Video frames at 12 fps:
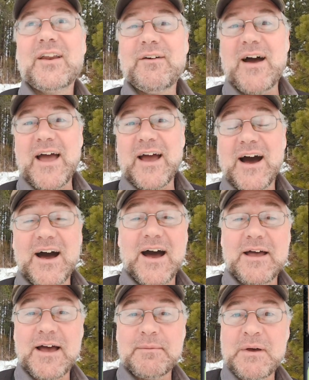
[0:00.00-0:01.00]
so, anyway, uh,
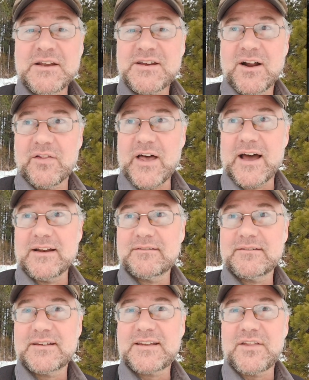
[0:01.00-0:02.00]
I, I mention all that
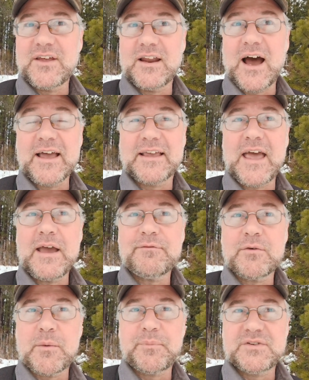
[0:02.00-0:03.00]
to say that I
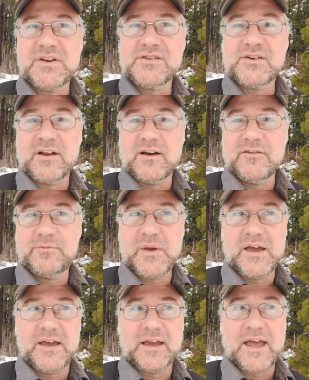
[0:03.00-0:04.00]
came from a position of
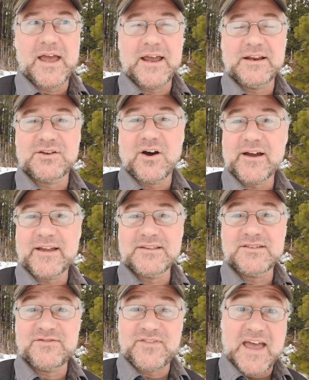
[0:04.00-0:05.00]
being a
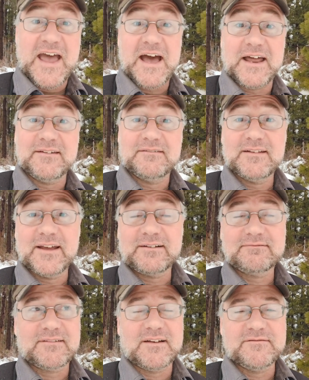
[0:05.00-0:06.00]
Dawkins fan.
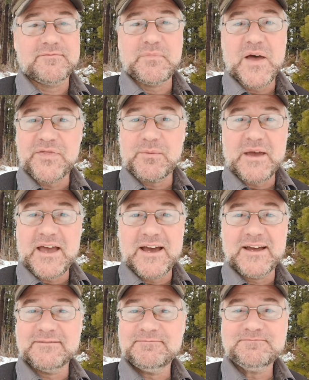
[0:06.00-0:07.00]
Like, I've met the
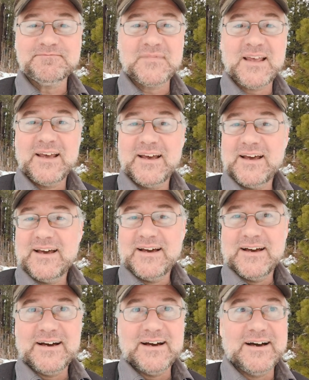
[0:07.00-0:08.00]
man.
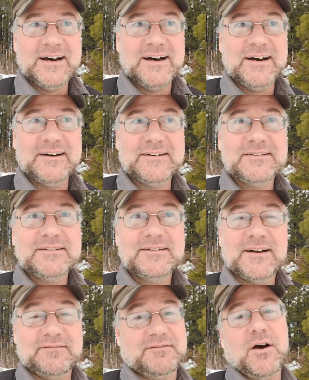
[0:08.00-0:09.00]
Uh,
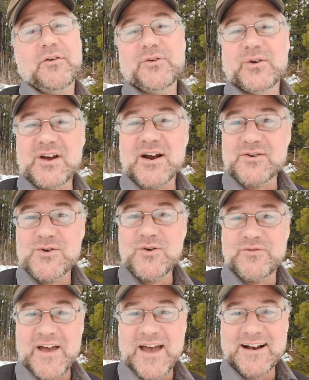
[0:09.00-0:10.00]
I'm also a Doctor
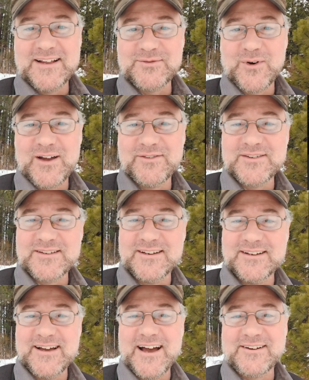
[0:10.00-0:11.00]
Who fan, and his wife was an